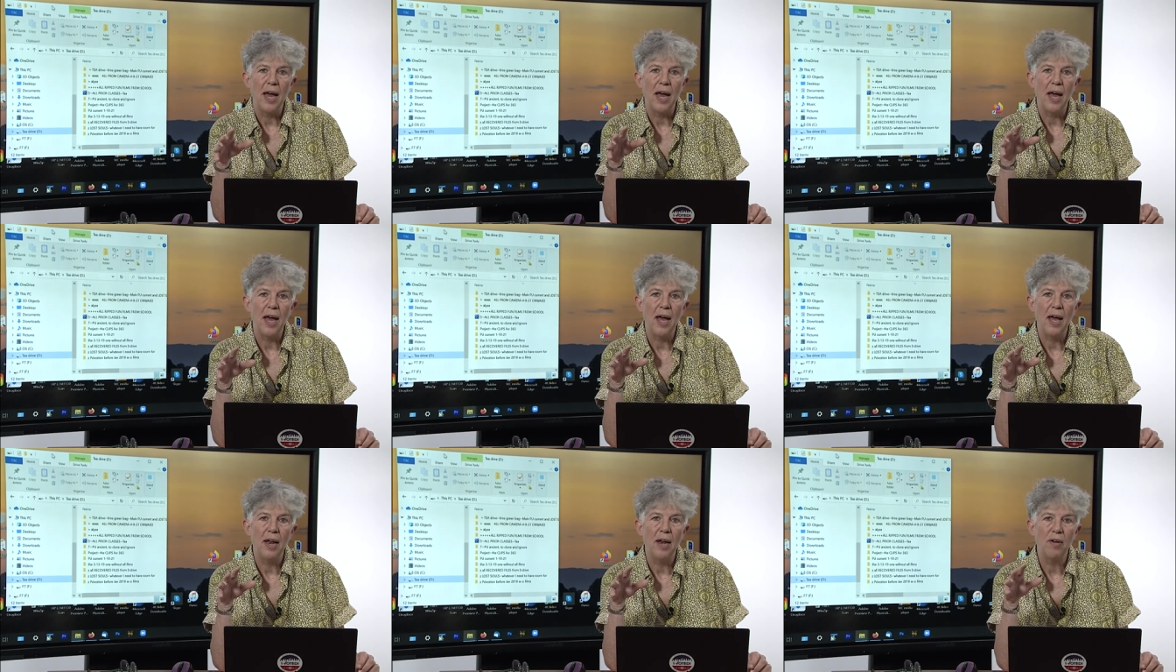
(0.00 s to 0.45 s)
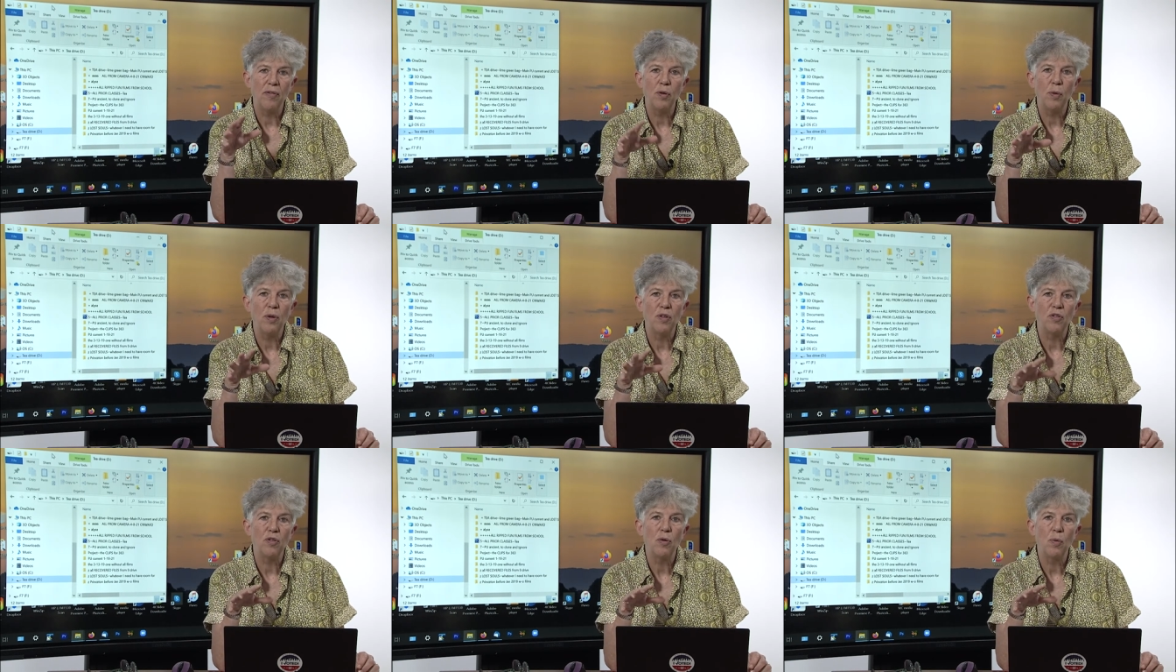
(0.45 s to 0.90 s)
and every
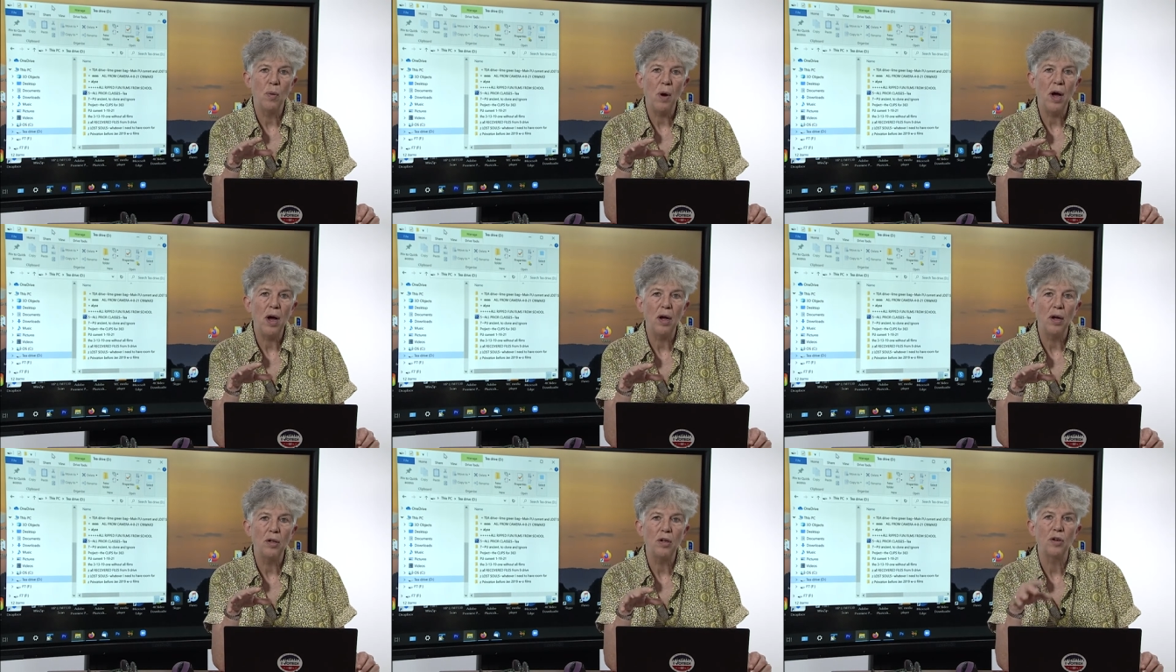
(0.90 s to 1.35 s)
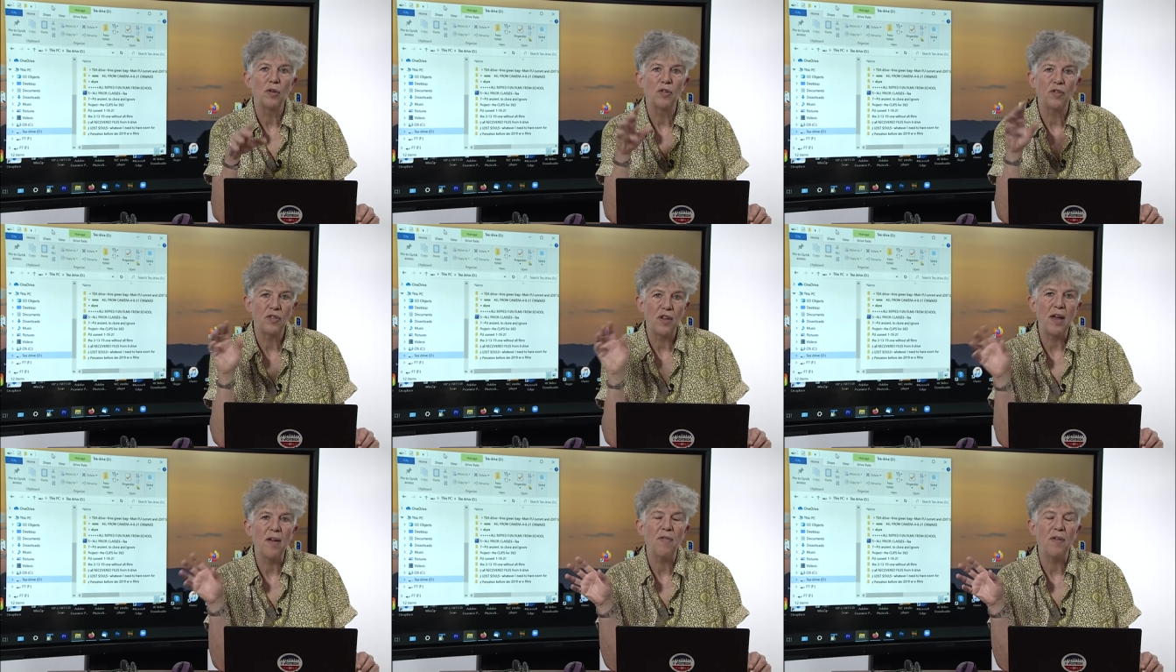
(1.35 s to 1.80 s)
once in a while, you're
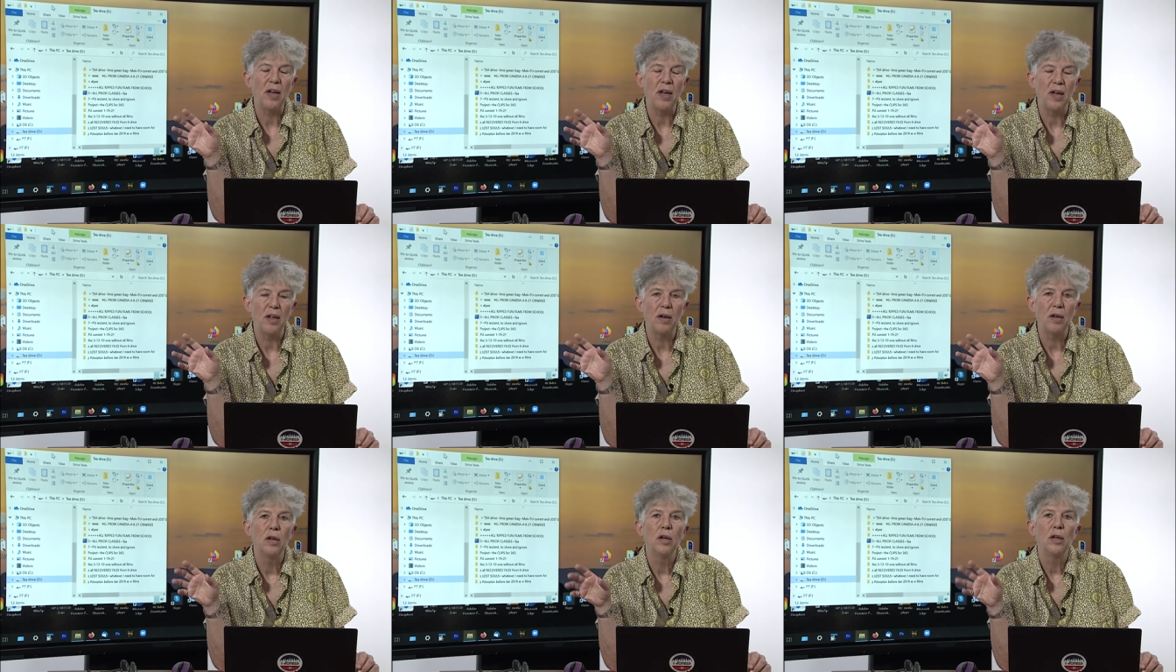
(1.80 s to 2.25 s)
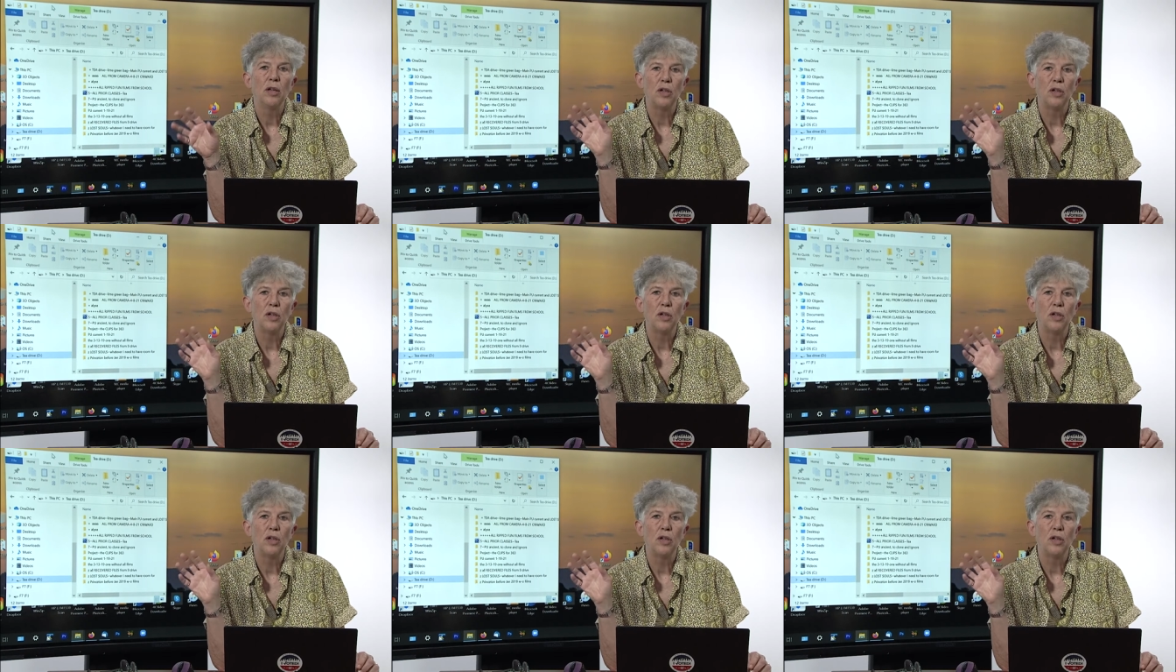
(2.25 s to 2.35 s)
saving it